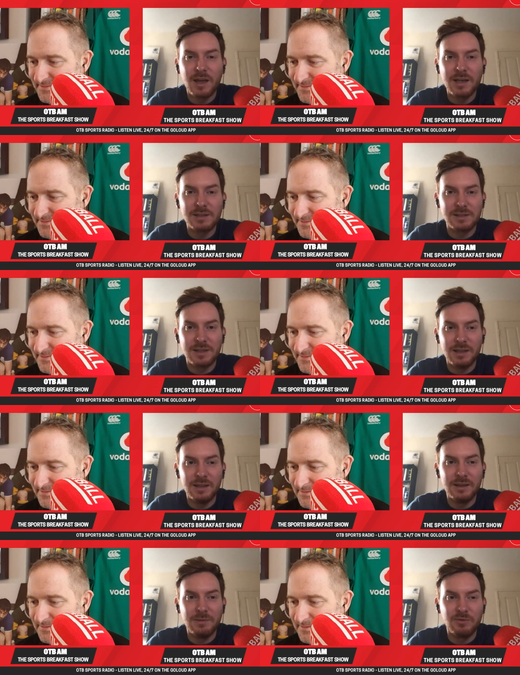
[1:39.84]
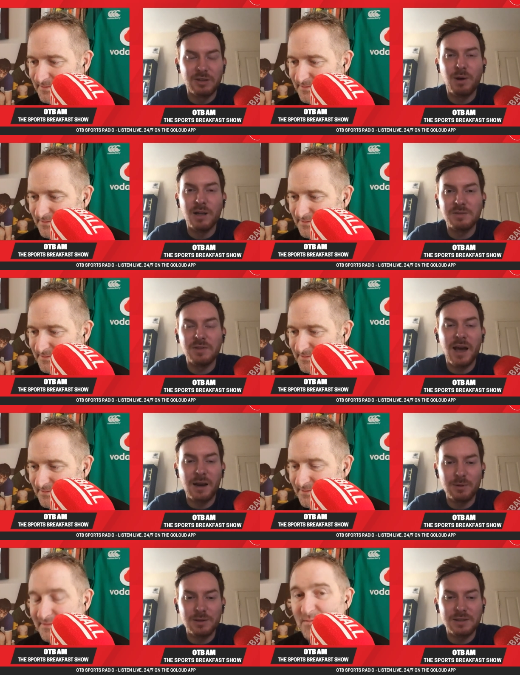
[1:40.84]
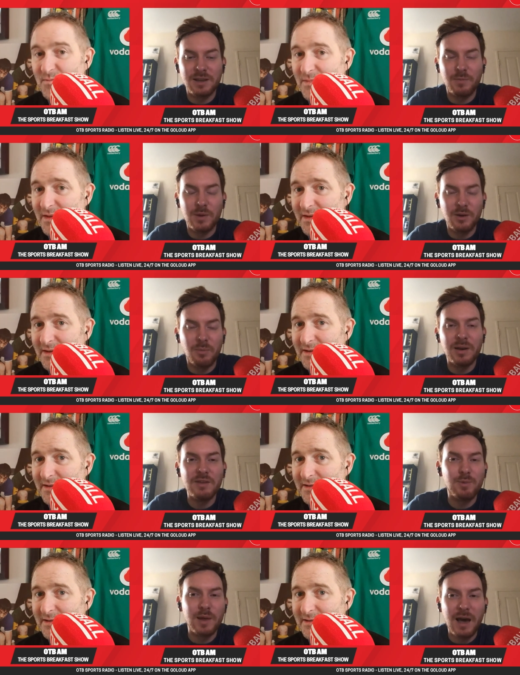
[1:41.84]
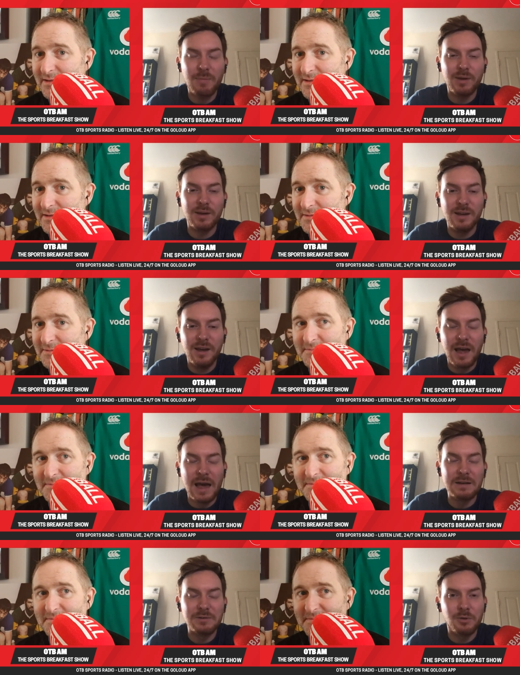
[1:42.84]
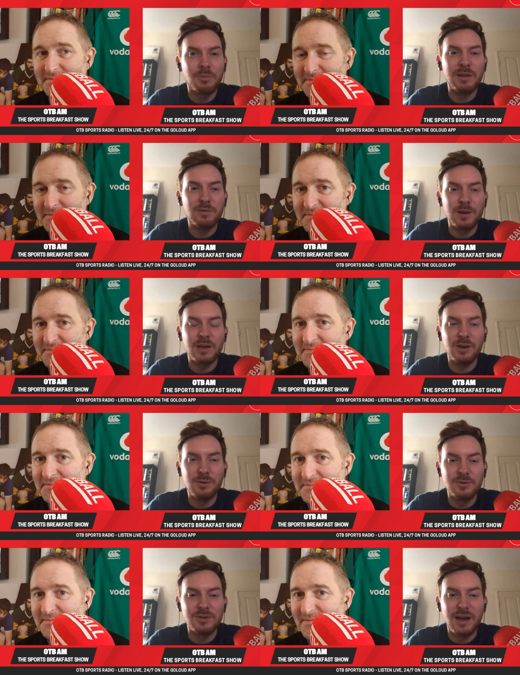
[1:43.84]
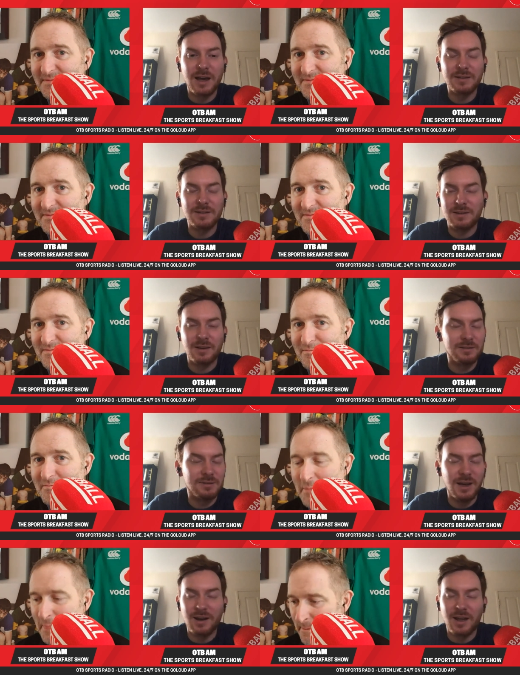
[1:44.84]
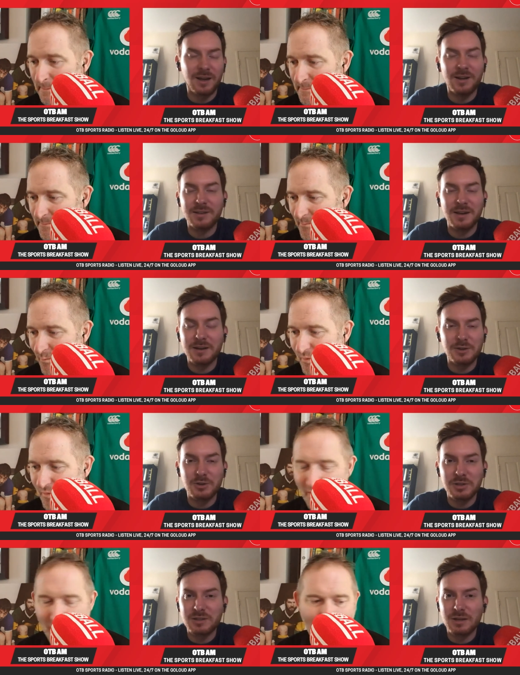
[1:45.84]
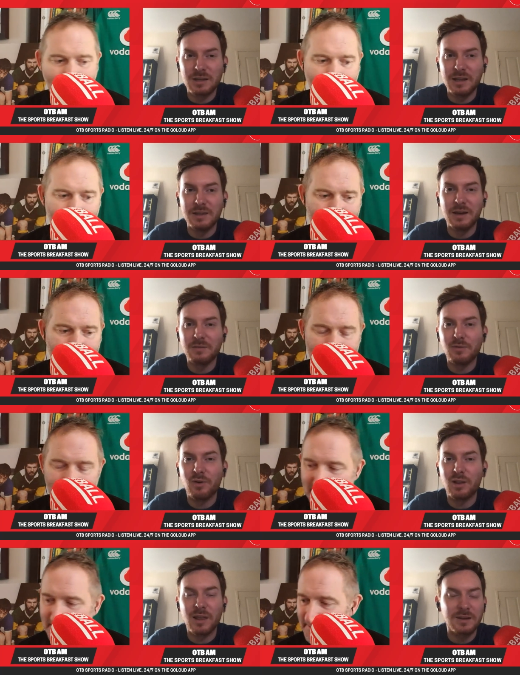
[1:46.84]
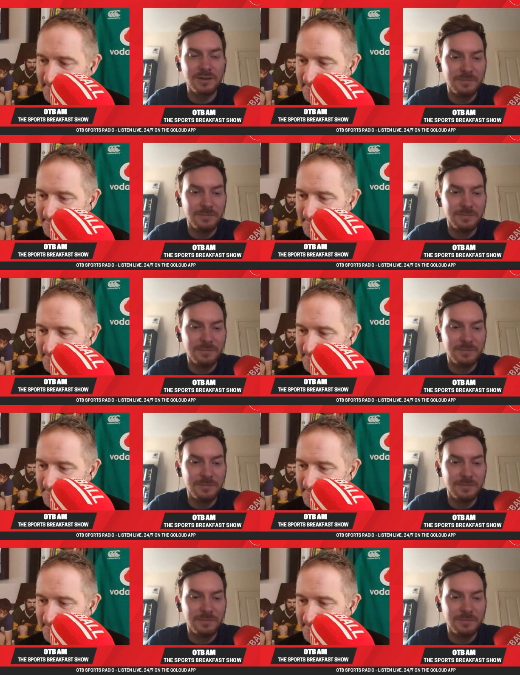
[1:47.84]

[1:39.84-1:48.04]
Speaker 1: is the response of the animals. They've been unbelievably happy and unbelievably cute. And the, the online content is just indicative of all of that.